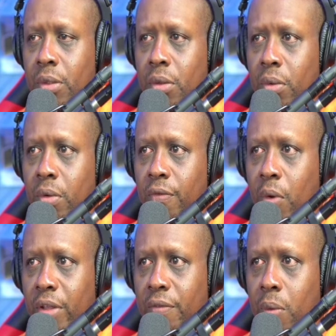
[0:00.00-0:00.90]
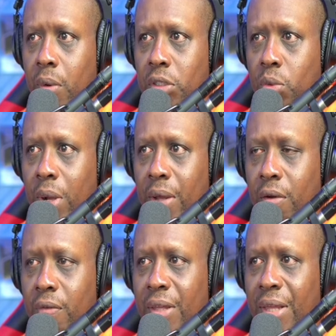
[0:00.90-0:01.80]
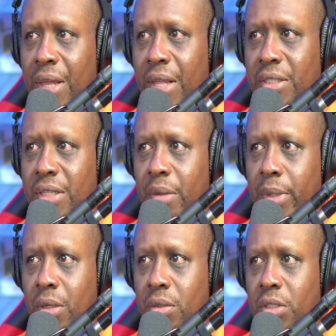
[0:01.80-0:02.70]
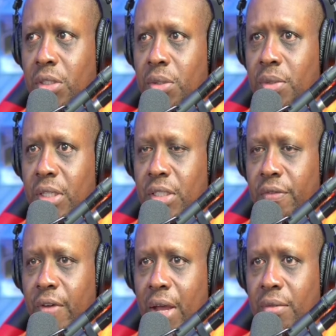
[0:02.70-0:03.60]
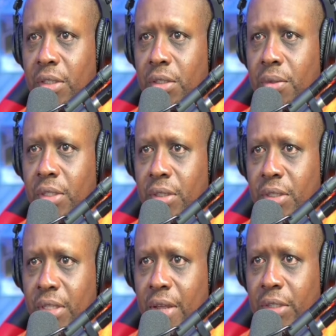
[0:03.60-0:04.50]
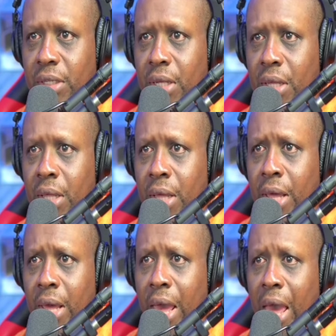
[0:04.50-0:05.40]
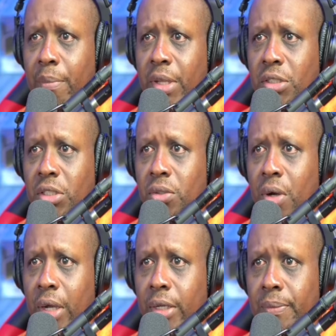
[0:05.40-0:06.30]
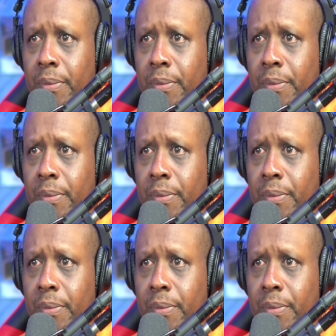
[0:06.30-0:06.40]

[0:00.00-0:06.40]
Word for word: through 4412, and Senate Bills 265 to 267 have been struck